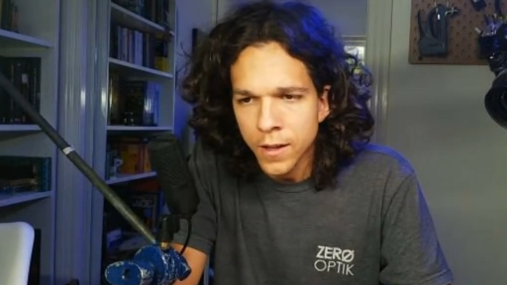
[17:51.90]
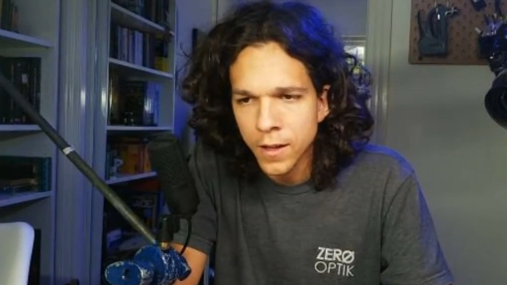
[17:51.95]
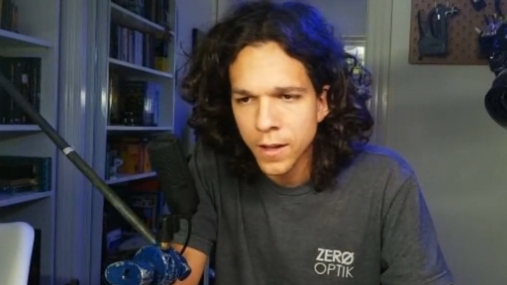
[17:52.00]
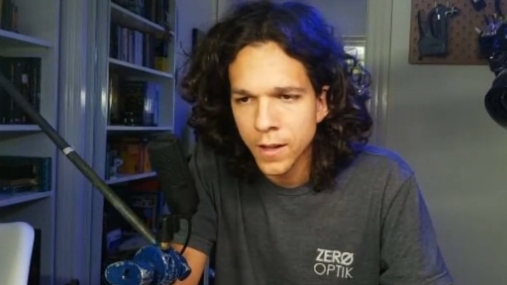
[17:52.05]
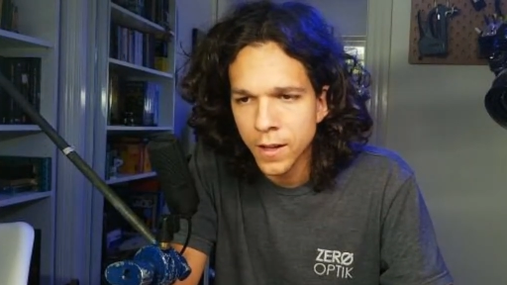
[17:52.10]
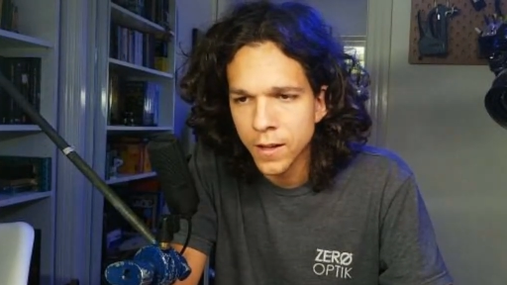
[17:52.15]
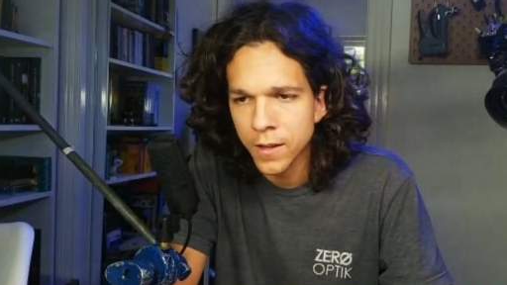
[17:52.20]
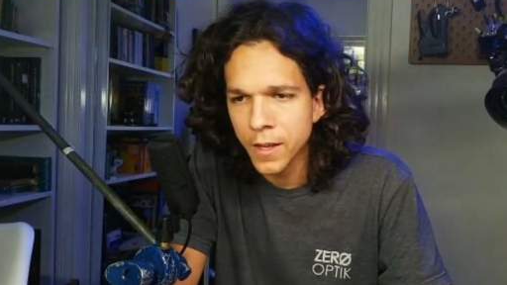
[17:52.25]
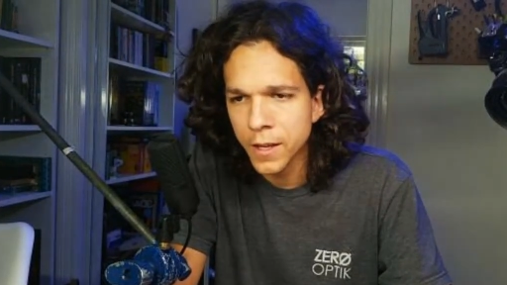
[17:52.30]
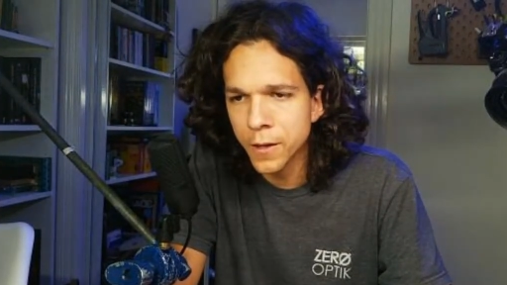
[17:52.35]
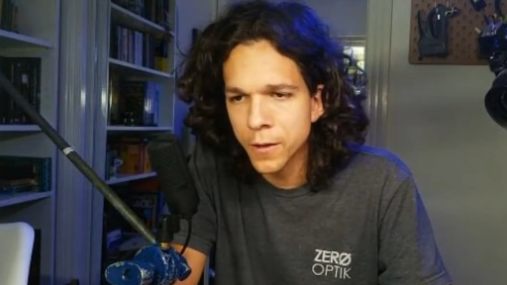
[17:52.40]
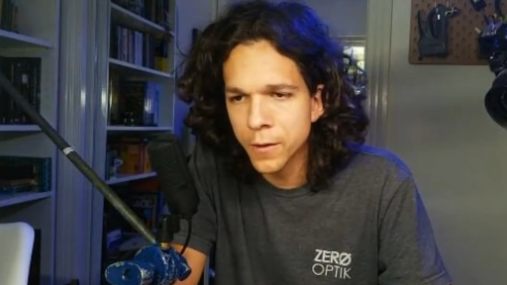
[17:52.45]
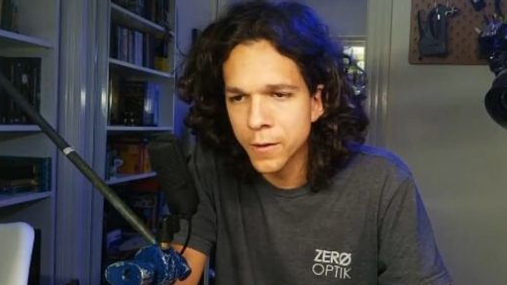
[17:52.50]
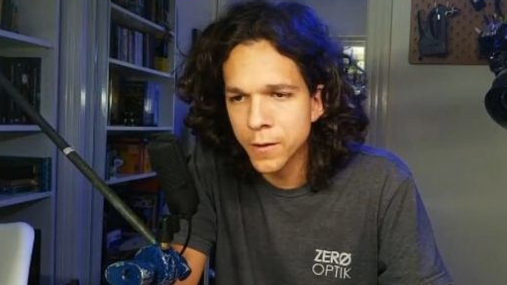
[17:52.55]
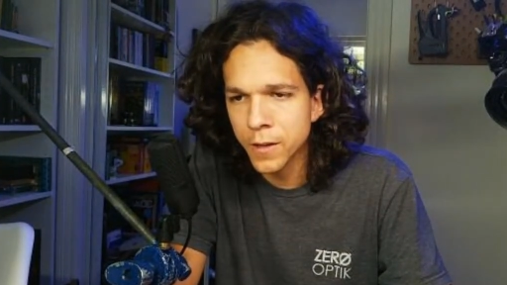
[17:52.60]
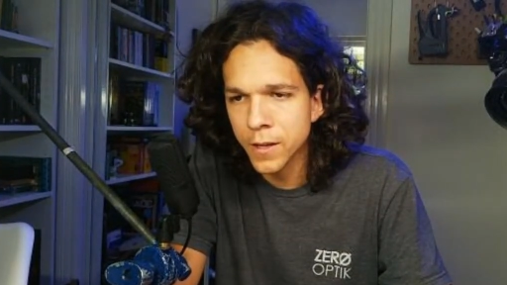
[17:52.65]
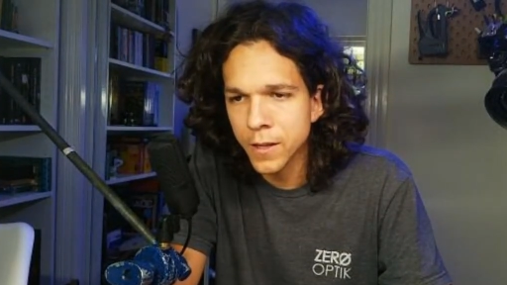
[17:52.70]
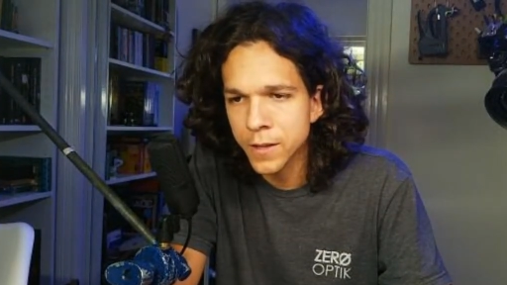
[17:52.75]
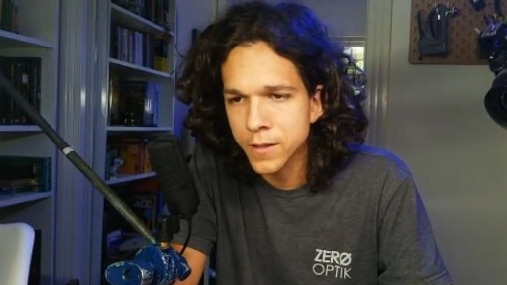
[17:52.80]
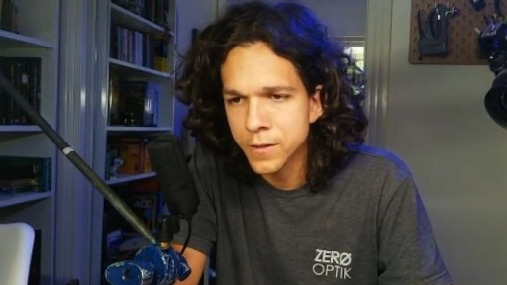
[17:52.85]
thank you,
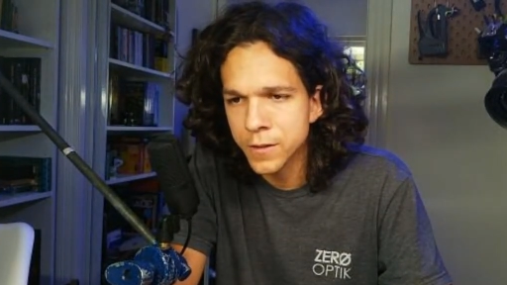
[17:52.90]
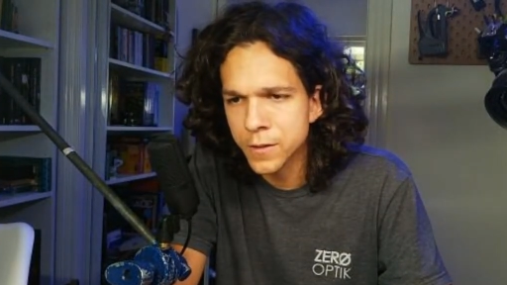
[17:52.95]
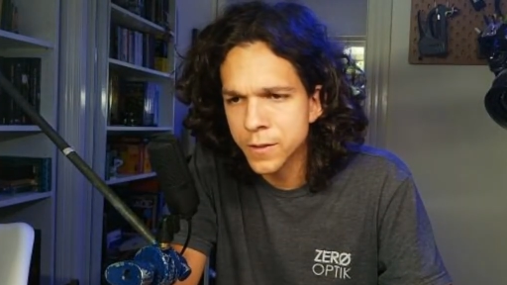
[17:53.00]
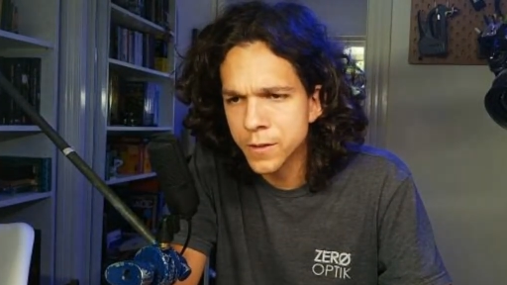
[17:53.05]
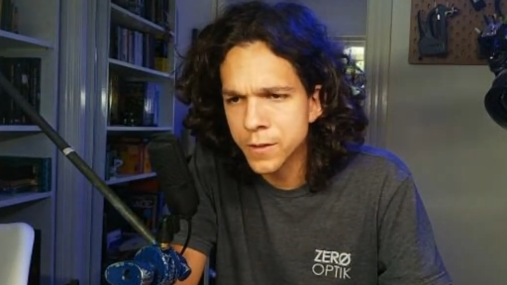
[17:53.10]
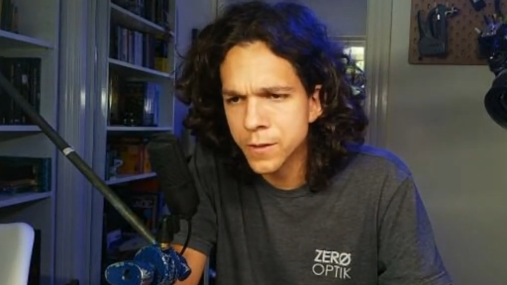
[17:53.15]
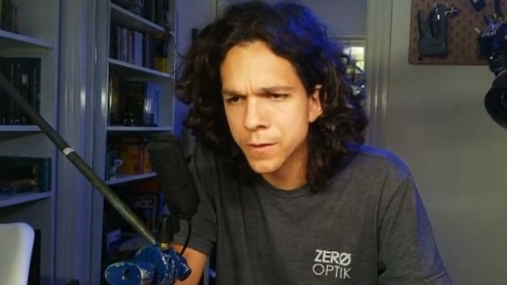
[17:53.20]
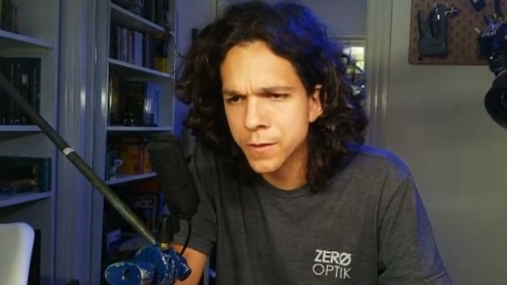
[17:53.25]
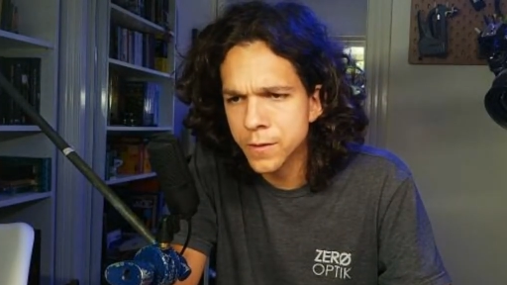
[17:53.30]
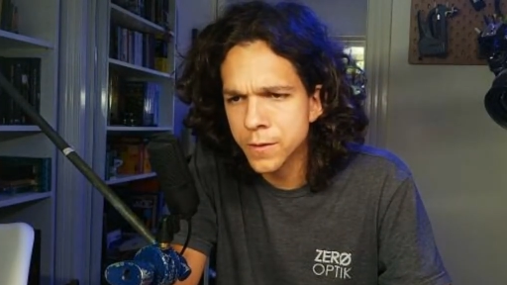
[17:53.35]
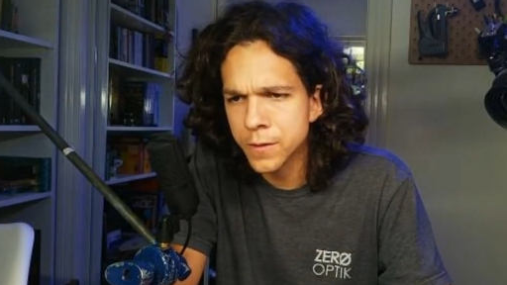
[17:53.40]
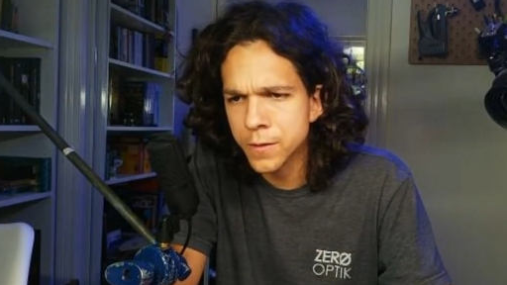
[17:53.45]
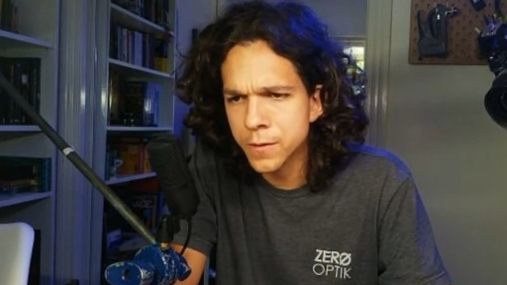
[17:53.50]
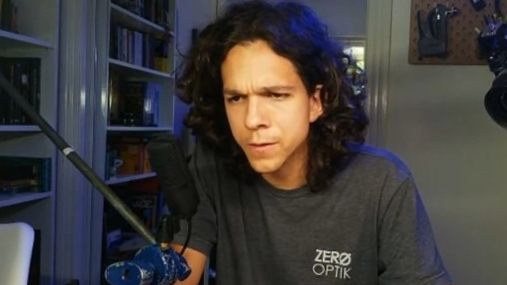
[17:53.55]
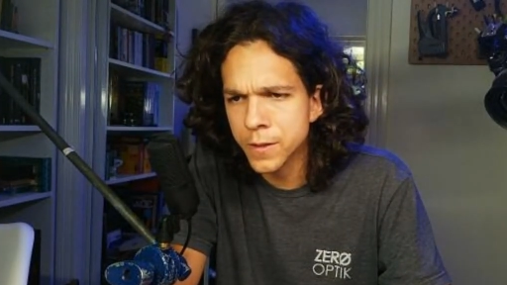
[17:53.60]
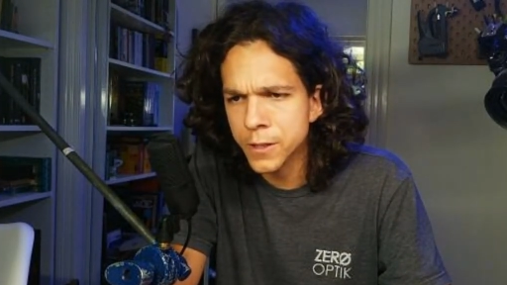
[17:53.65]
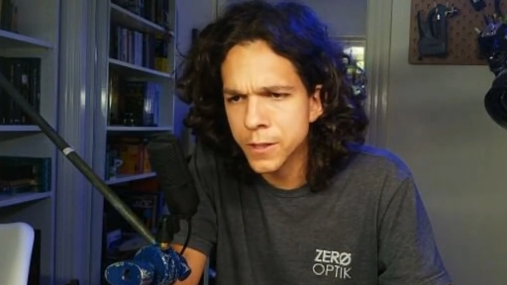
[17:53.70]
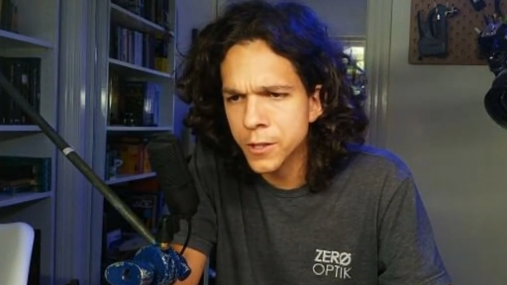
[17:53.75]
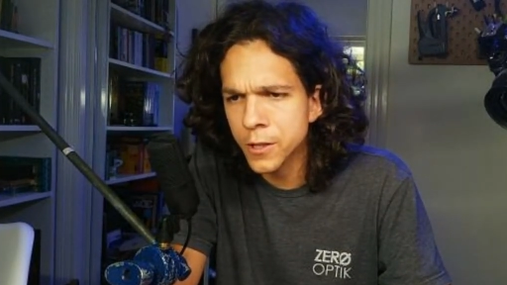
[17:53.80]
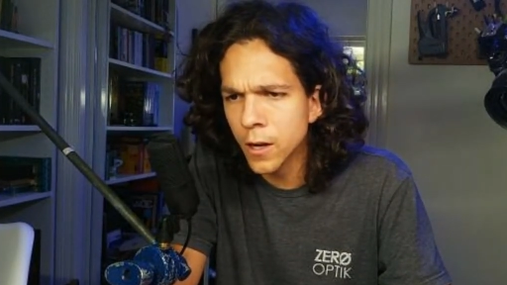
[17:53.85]
Sri
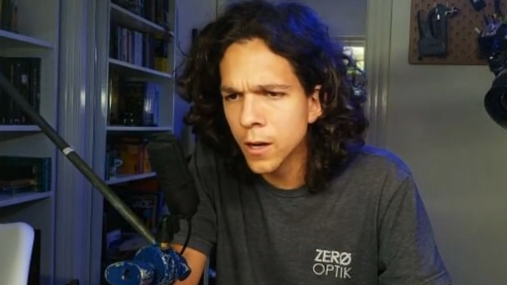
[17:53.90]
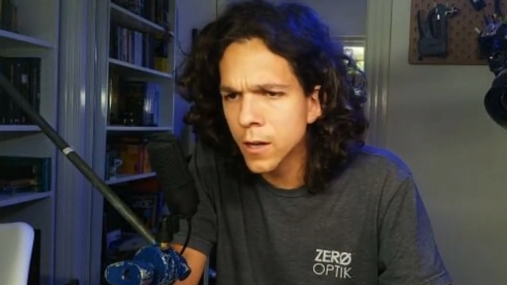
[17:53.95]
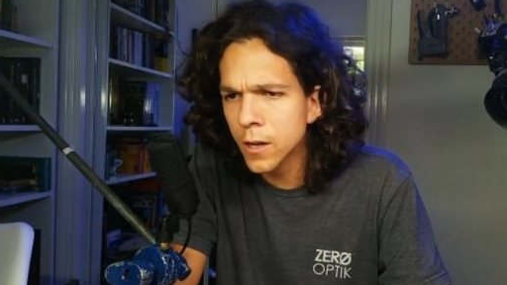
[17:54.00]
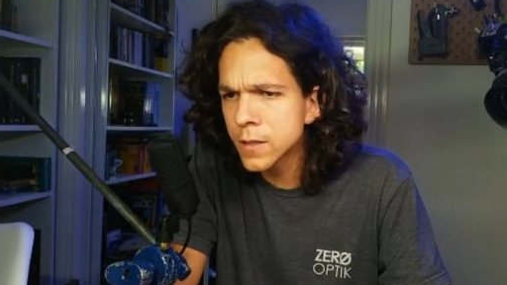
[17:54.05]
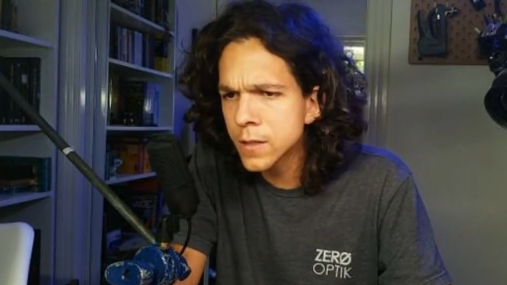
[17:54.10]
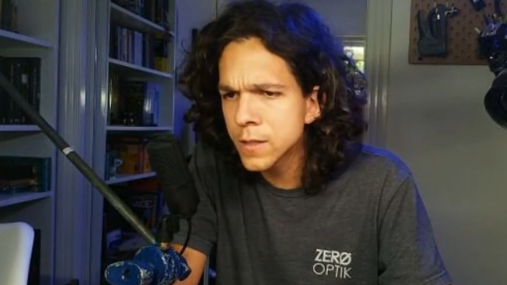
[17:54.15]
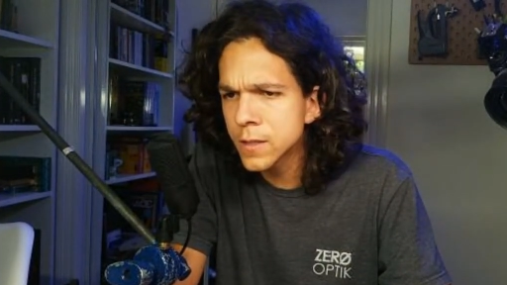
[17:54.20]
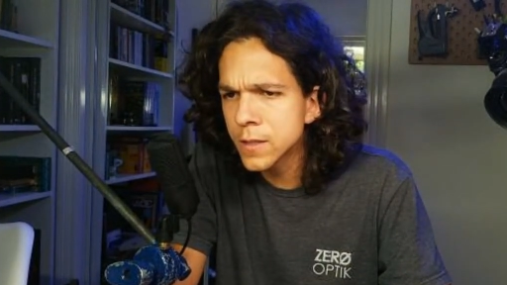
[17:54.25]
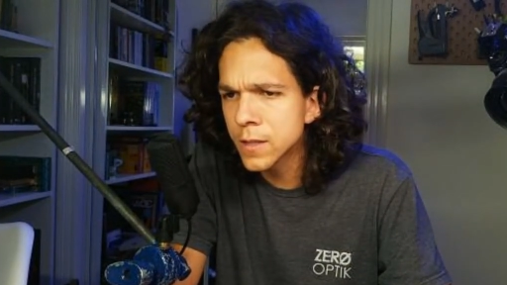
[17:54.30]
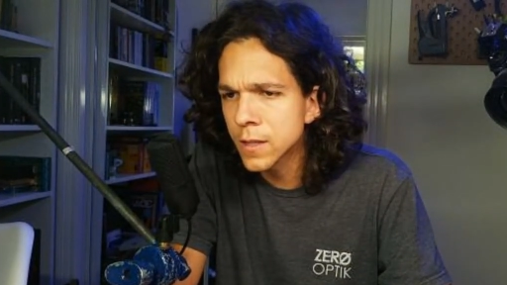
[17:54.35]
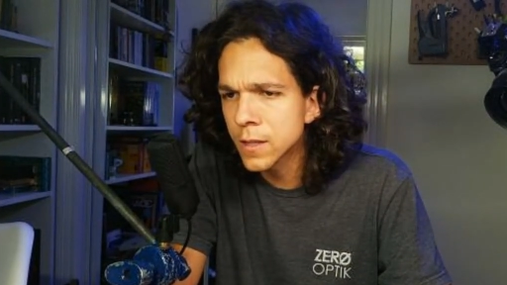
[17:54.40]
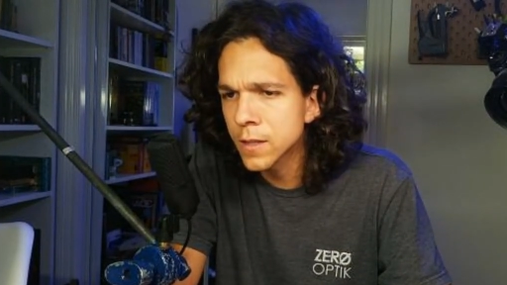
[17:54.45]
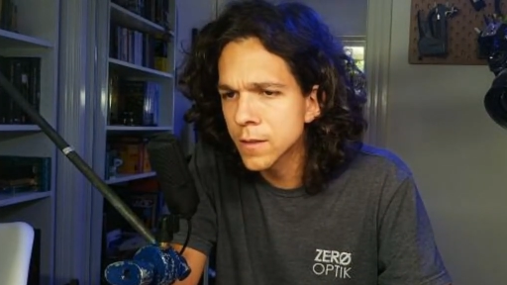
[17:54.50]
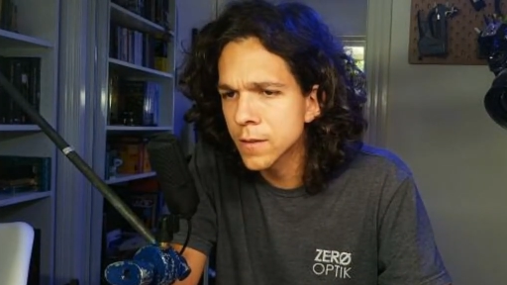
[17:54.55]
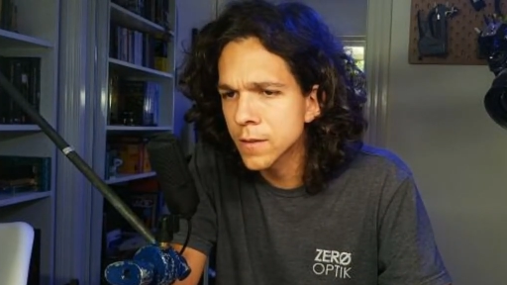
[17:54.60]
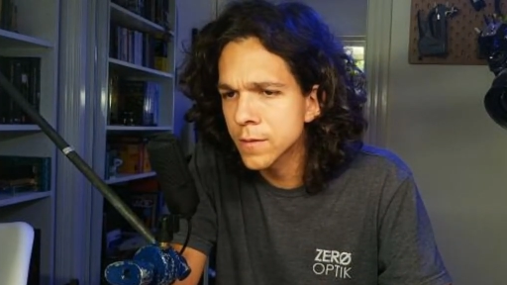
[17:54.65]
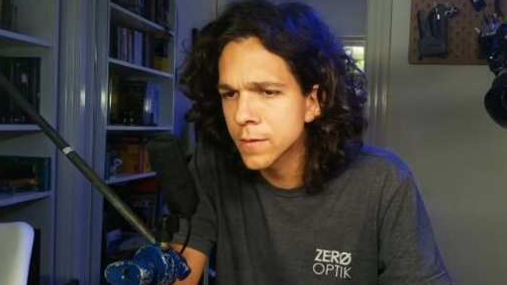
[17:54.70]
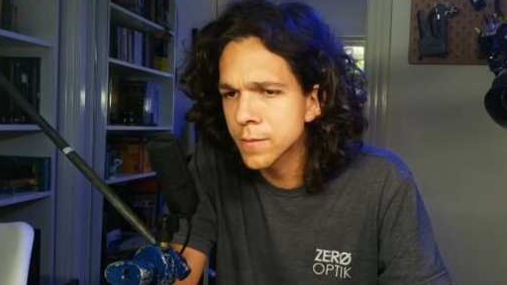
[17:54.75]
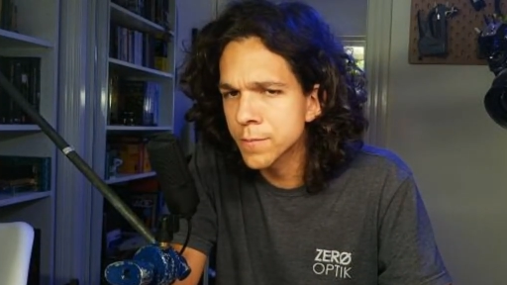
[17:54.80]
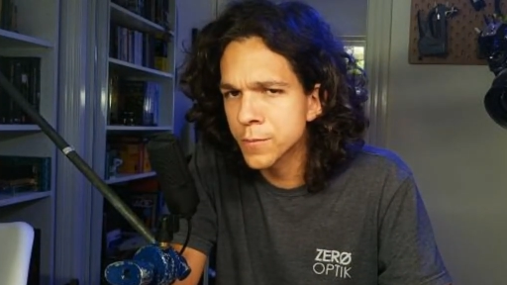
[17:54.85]
John. I'm